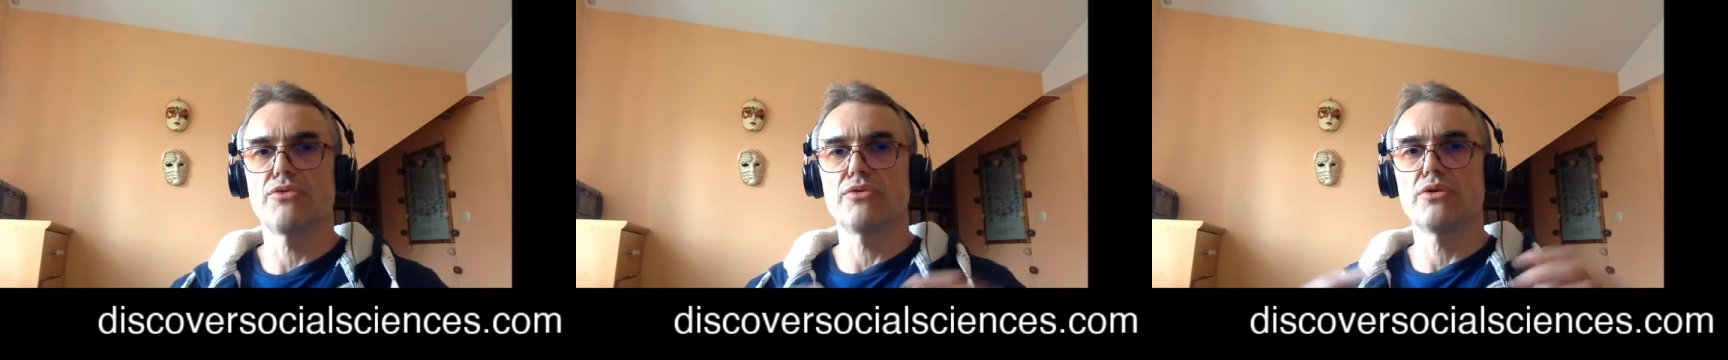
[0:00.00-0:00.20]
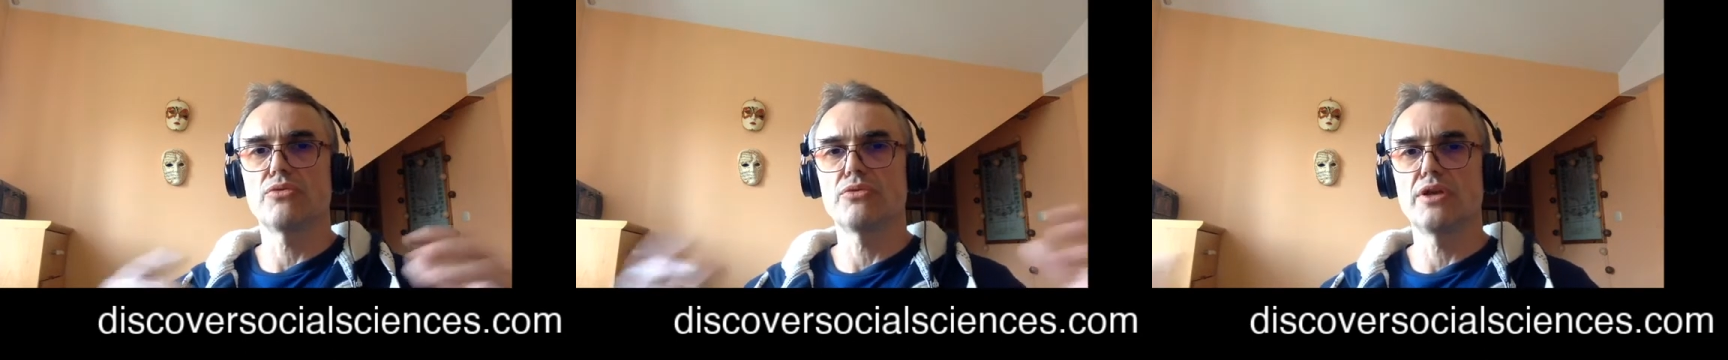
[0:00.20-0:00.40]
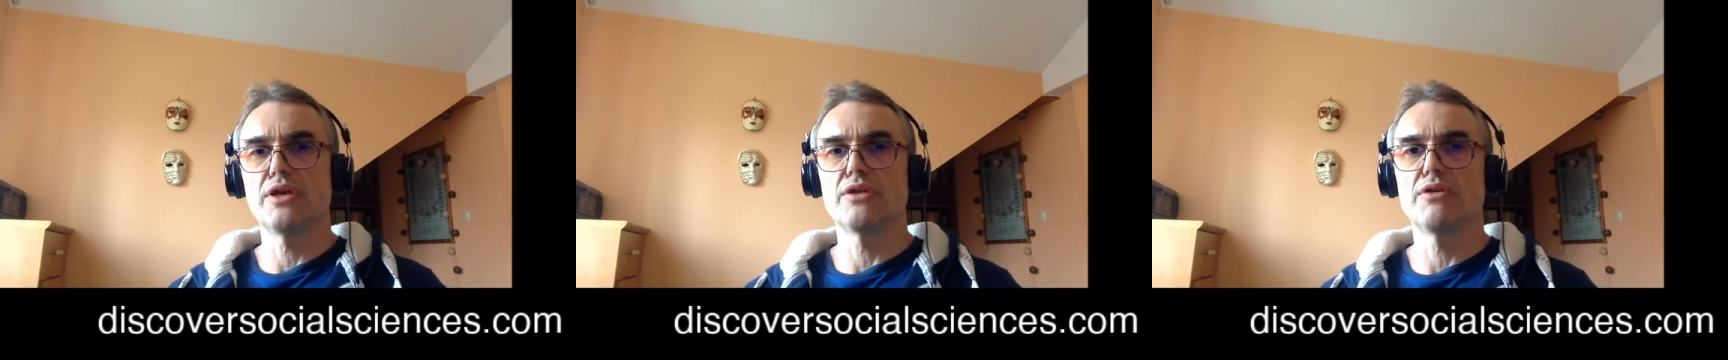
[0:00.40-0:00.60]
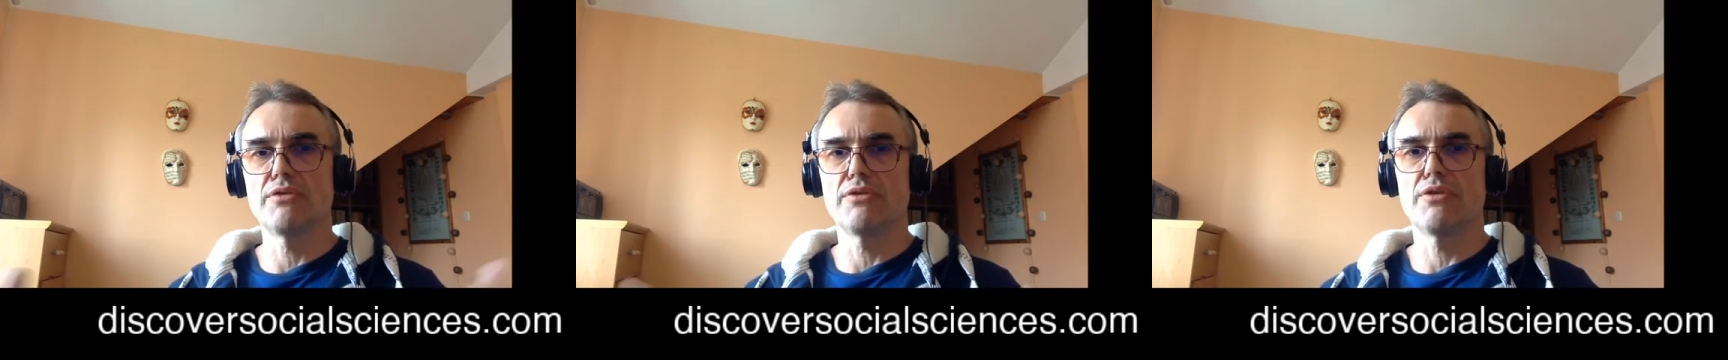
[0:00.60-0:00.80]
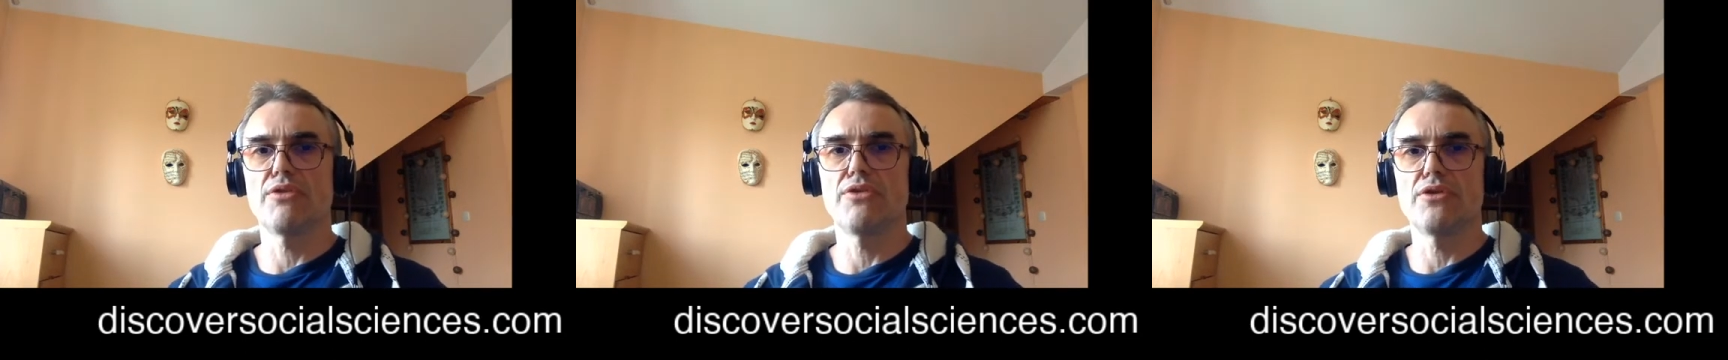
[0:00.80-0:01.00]

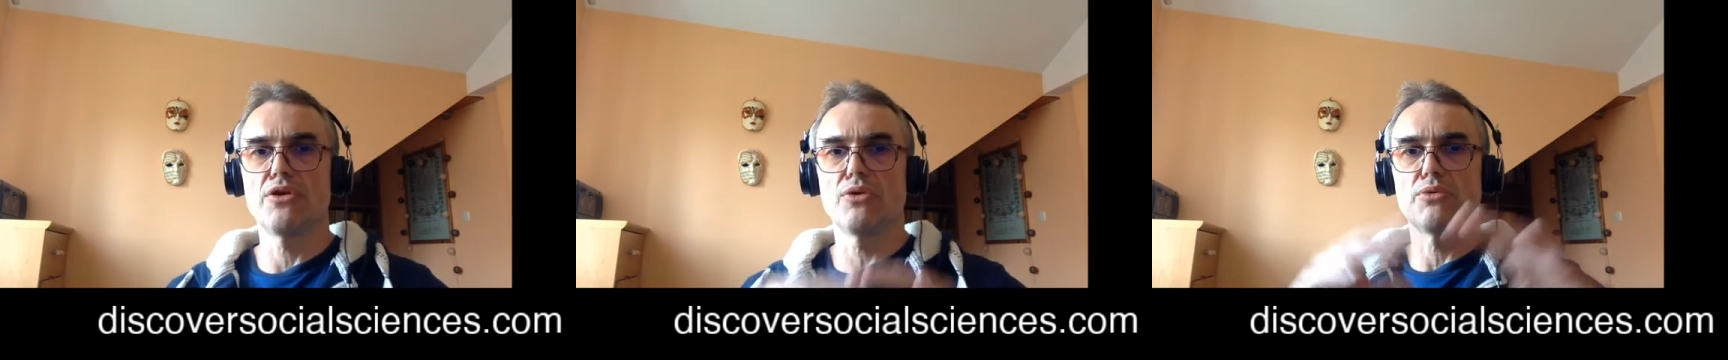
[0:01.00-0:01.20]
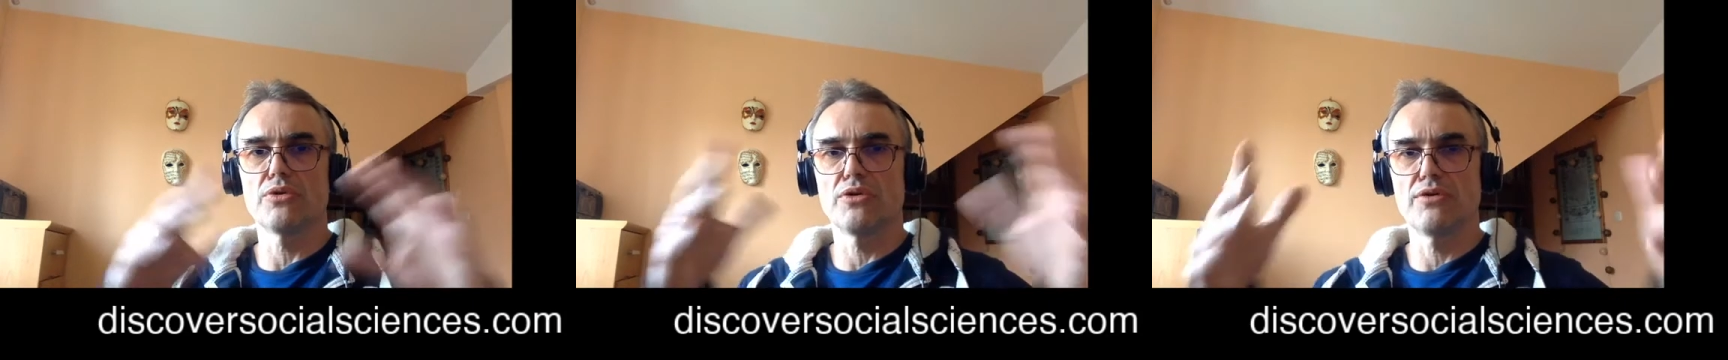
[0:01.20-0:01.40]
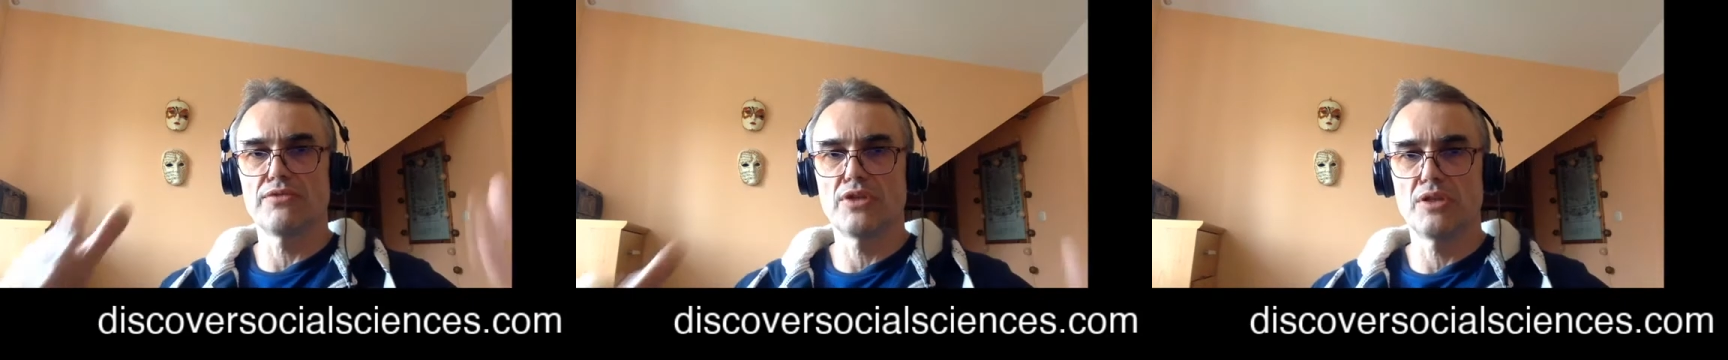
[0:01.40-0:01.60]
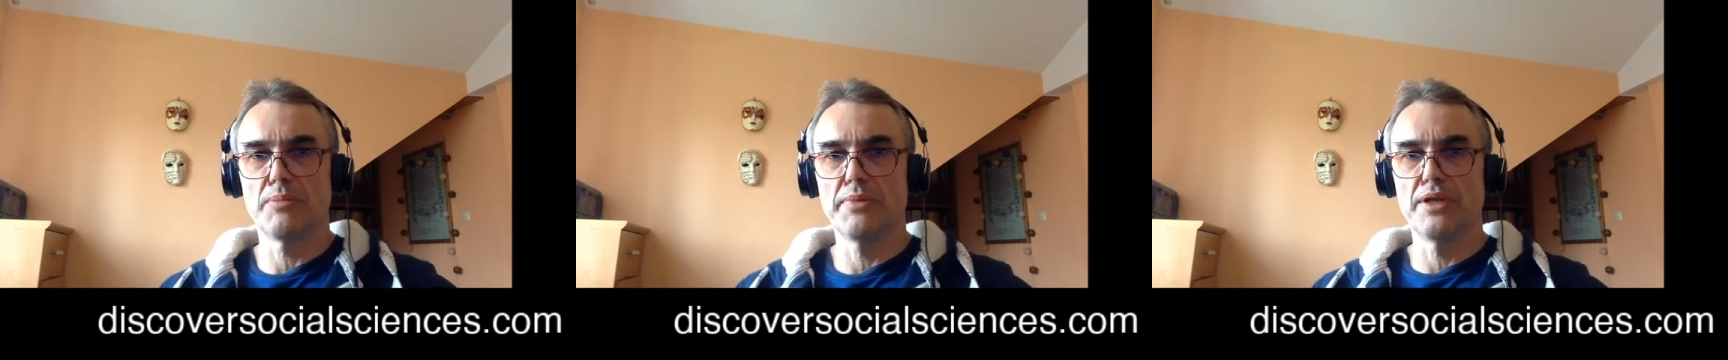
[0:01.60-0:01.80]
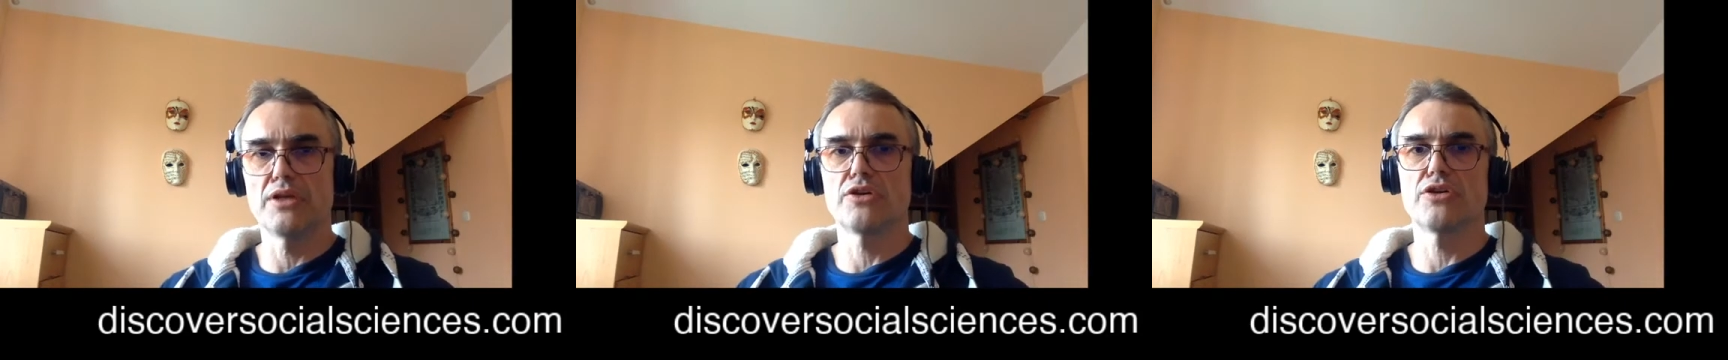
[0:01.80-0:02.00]
creating the theory of that
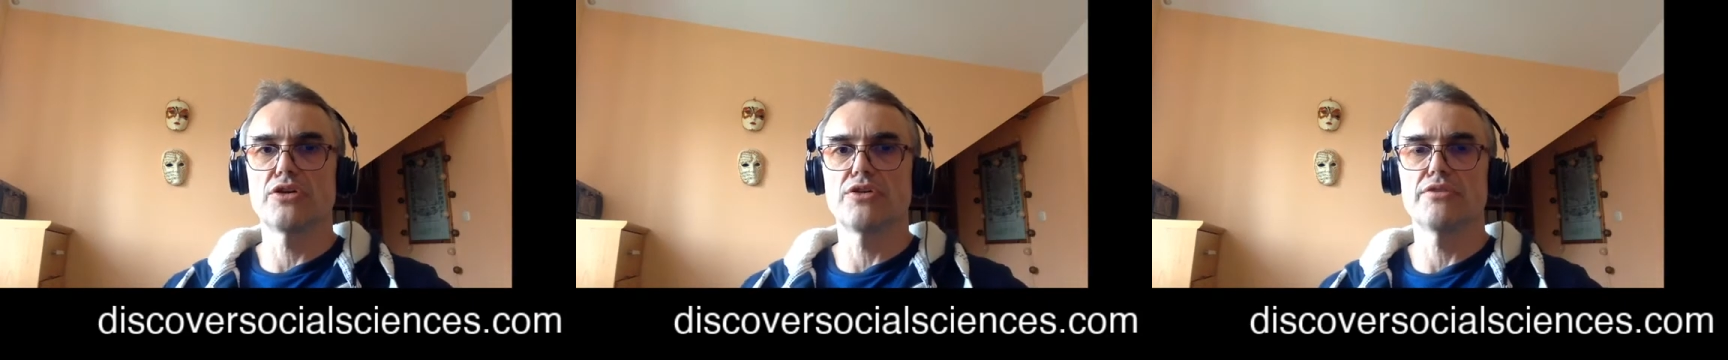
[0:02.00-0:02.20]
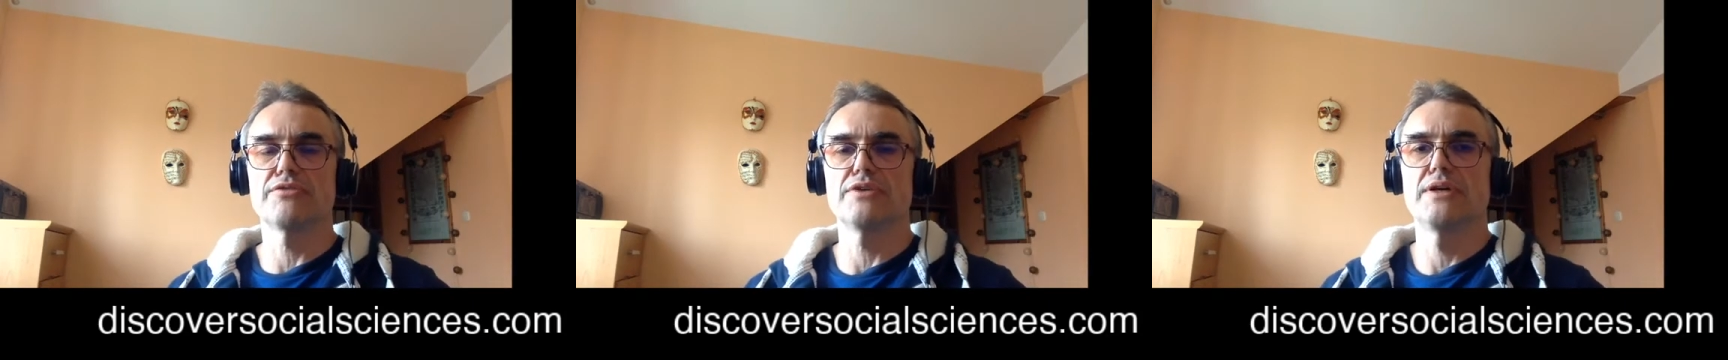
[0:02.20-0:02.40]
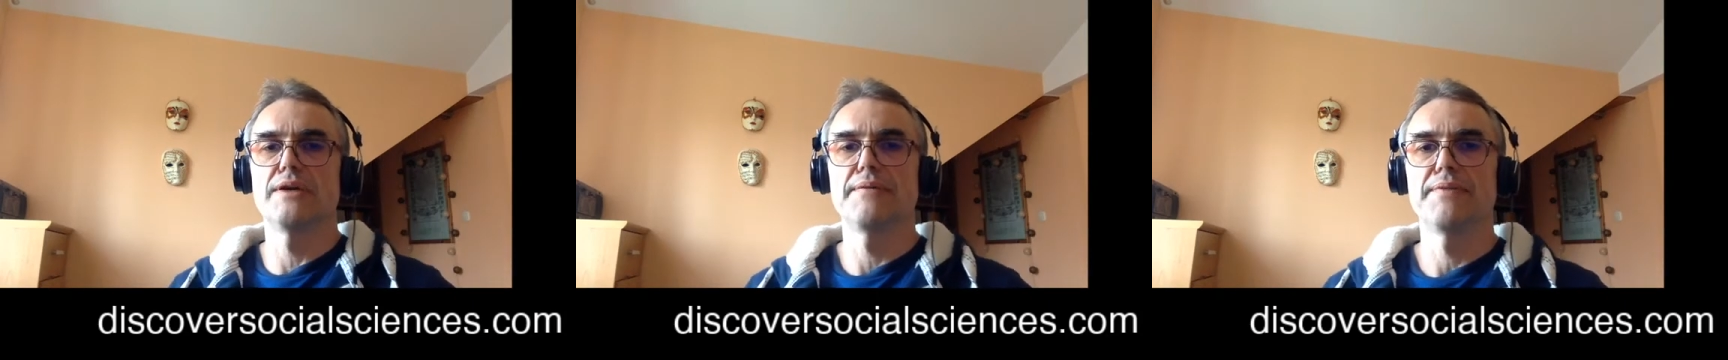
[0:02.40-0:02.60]
bell curve.